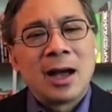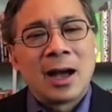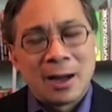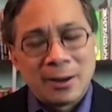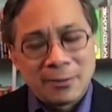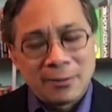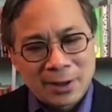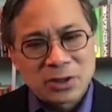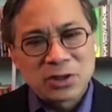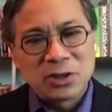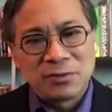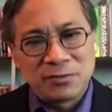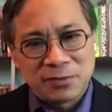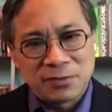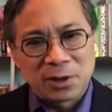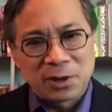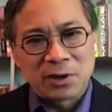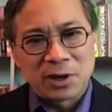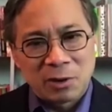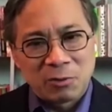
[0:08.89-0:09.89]
I've actually
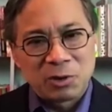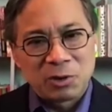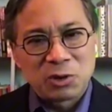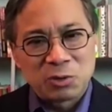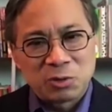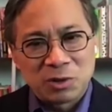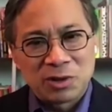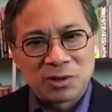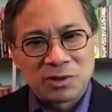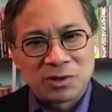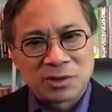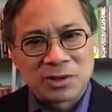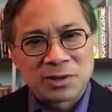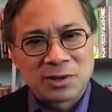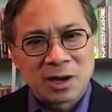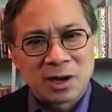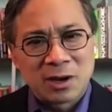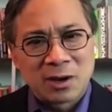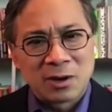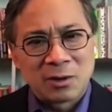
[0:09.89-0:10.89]
figured out which
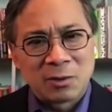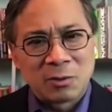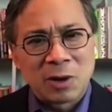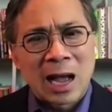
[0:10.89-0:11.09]
ones are,